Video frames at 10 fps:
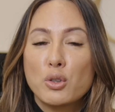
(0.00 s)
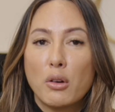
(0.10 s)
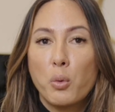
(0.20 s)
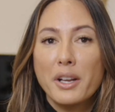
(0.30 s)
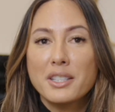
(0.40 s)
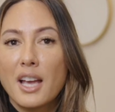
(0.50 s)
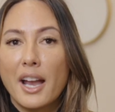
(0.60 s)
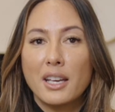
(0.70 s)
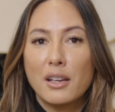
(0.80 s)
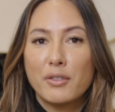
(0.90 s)
So, on one
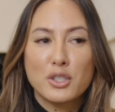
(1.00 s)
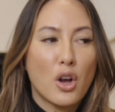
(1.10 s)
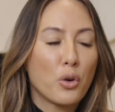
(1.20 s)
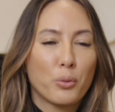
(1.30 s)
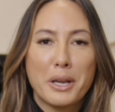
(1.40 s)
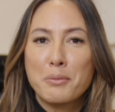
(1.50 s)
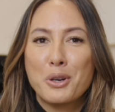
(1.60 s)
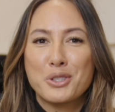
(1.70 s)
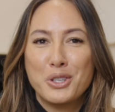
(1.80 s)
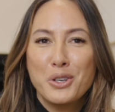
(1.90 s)
side, if it's all
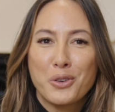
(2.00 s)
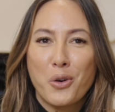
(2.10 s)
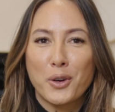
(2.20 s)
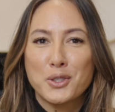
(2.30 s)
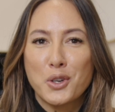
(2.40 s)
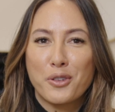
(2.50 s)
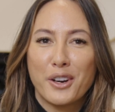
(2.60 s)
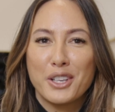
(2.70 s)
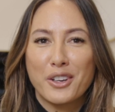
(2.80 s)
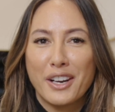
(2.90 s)
rainbows and unicorns over
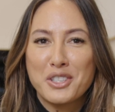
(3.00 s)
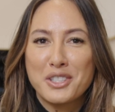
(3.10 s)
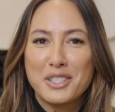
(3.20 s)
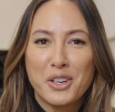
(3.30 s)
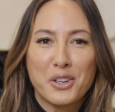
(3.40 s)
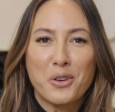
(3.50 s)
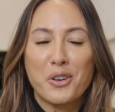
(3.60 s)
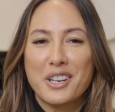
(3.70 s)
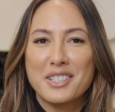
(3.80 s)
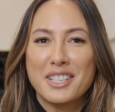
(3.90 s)
at your agency or your
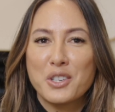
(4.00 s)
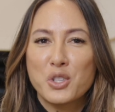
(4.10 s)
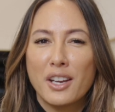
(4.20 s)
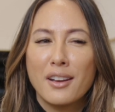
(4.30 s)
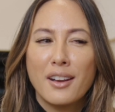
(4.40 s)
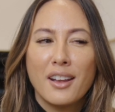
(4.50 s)
organization,